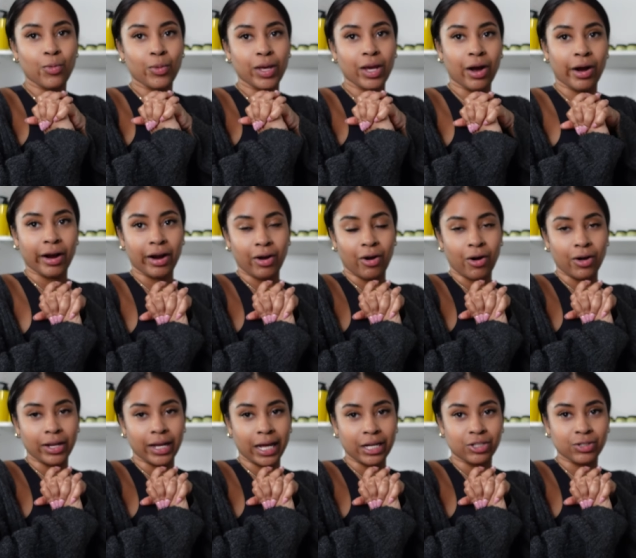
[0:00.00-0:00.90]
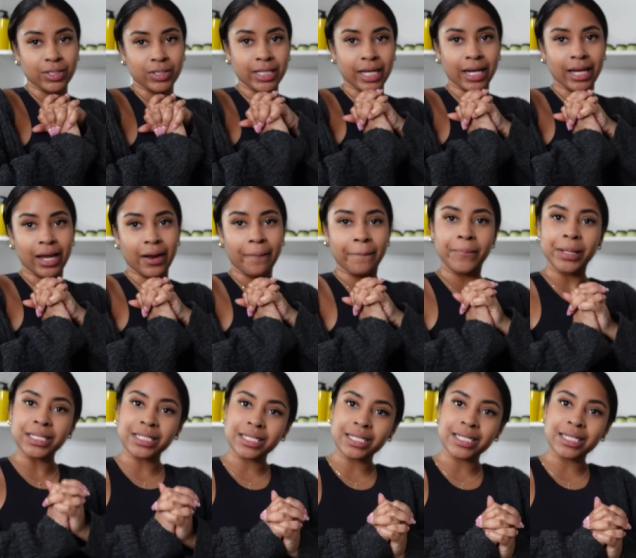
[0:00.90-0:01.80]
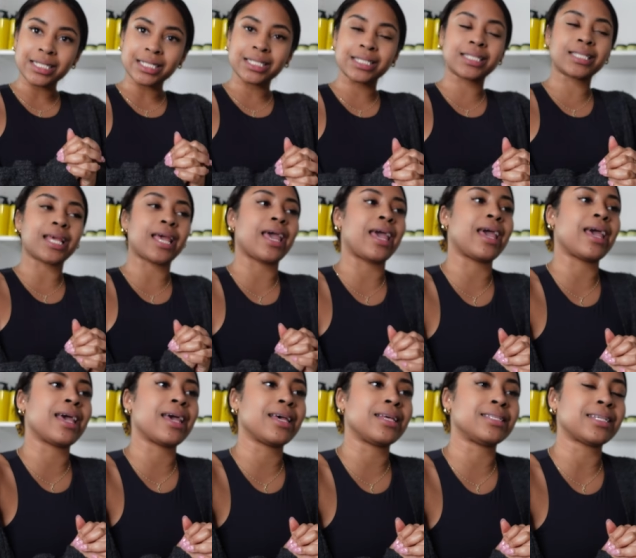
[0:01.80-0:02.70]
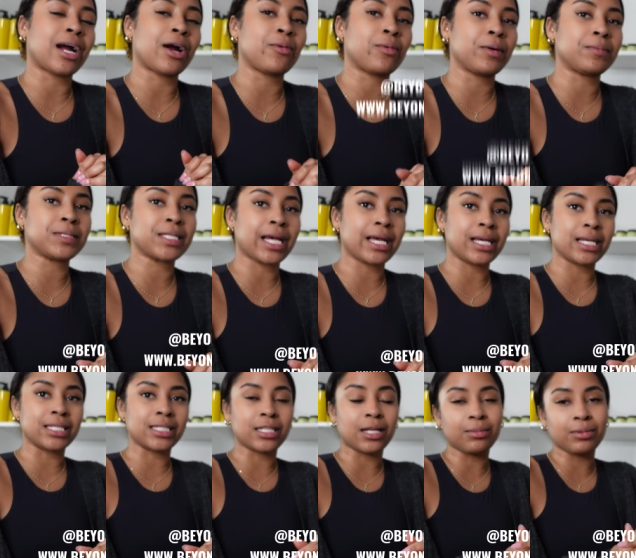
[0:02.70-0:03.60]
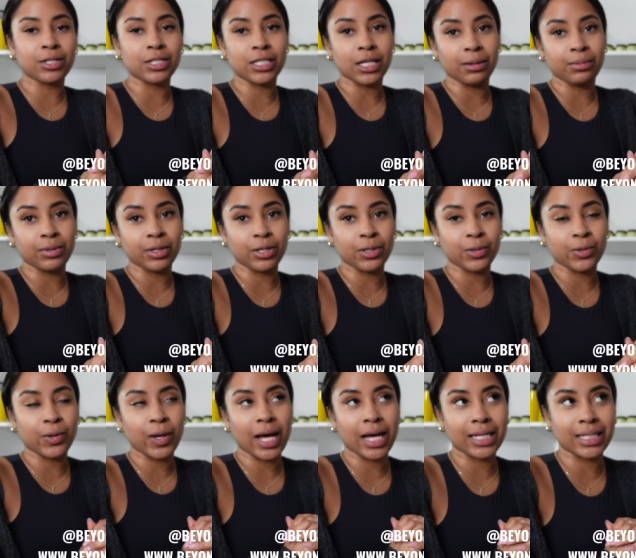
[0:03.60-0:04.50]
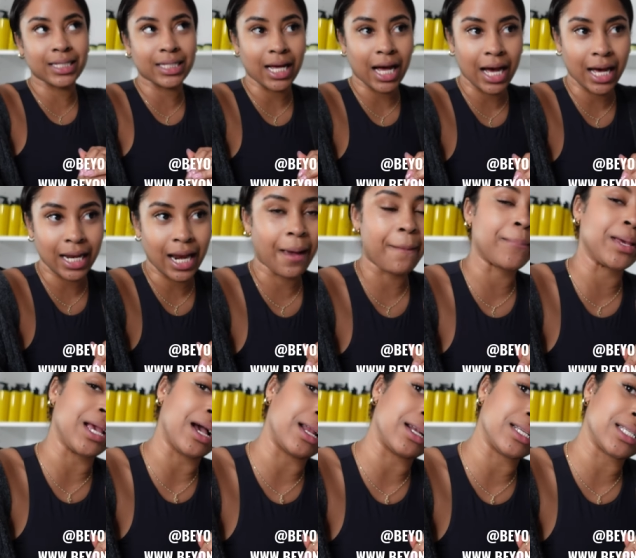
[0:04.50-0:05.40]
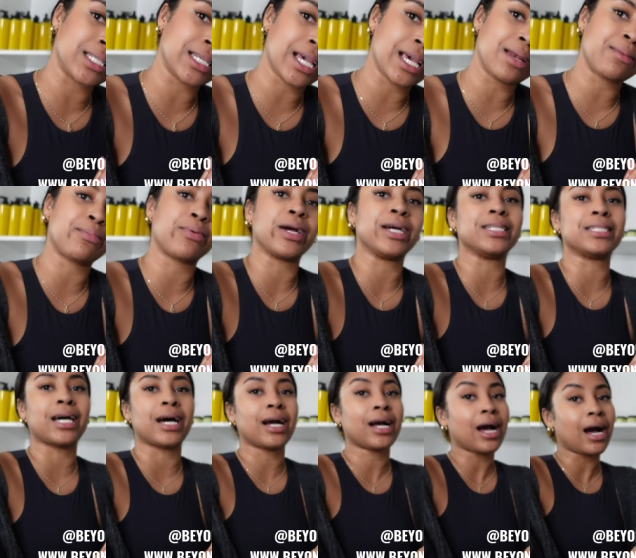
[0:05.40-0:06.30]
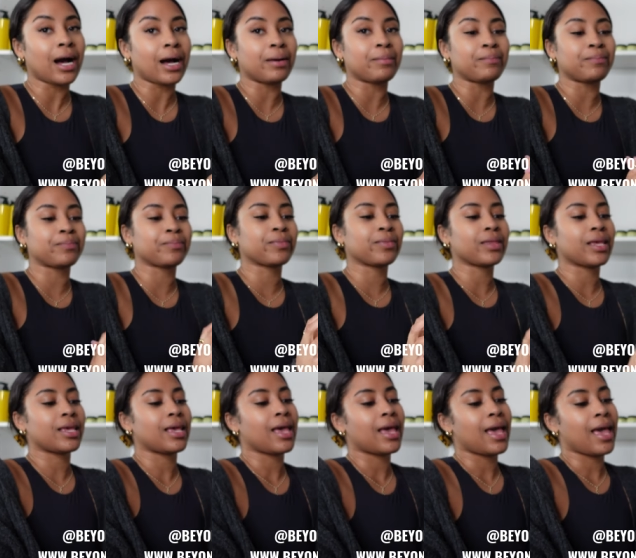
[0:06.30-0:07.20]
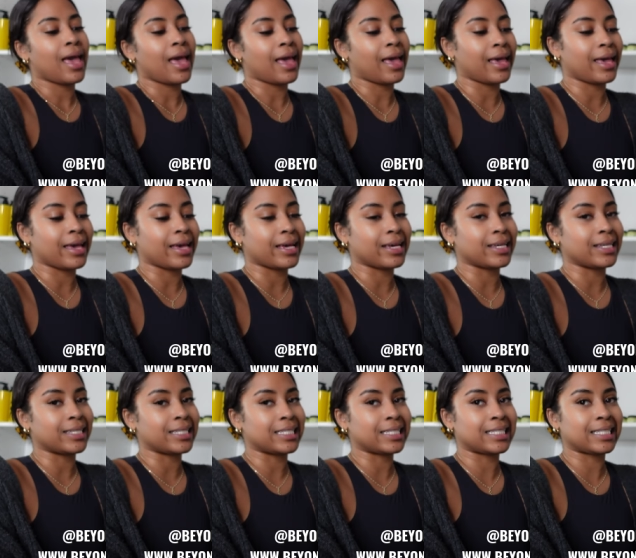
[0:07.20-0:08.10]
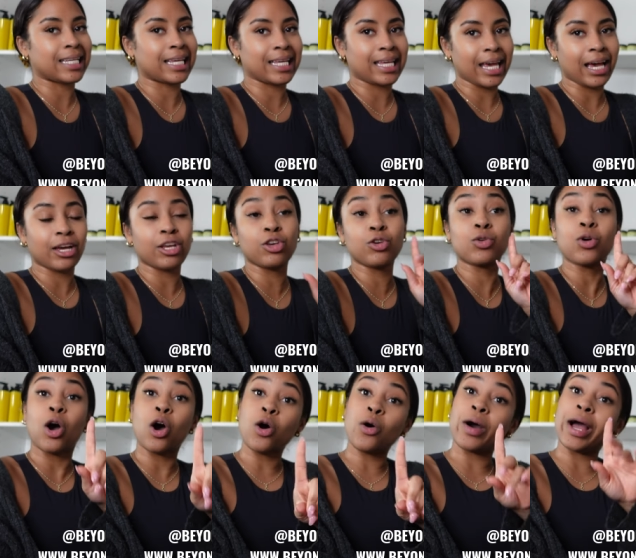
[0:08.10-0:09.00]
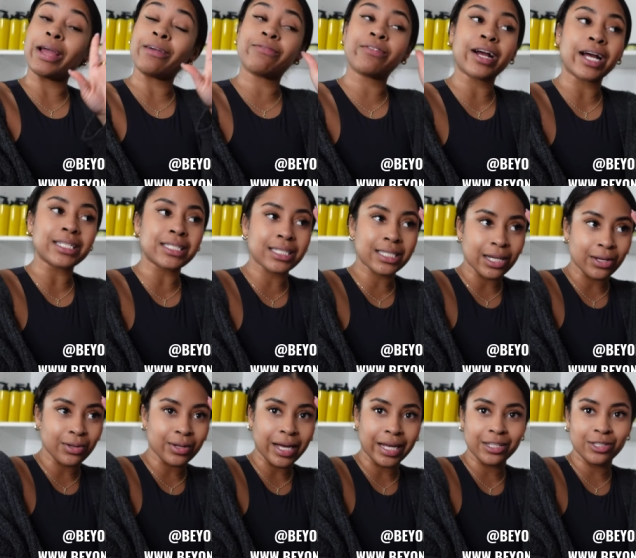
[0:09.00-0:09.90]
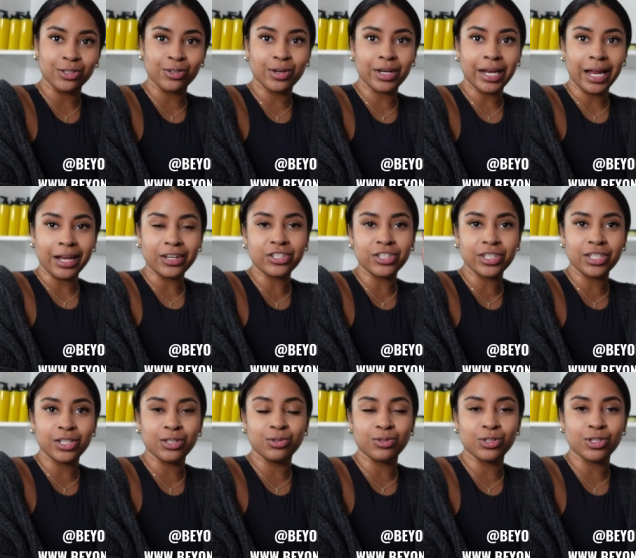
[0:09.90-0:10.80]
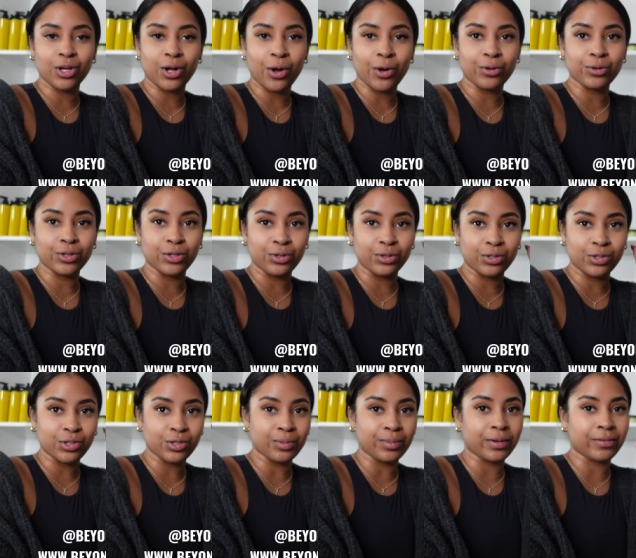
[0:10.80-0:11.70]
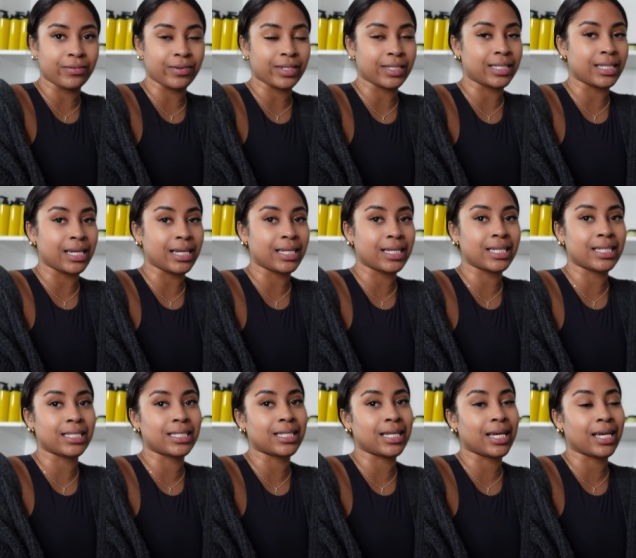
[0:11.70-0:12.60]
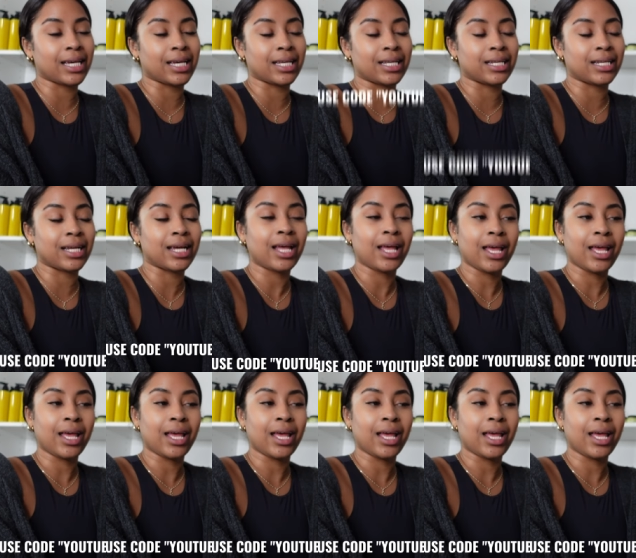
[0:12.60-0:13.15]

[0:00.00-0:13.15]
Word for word: we are all natural skincare business, and our website is www.beyondtheskinbrand.com. And yeah, oh, I forgot to tell you guys, you can actually use the code YouTube if you're seeing this, and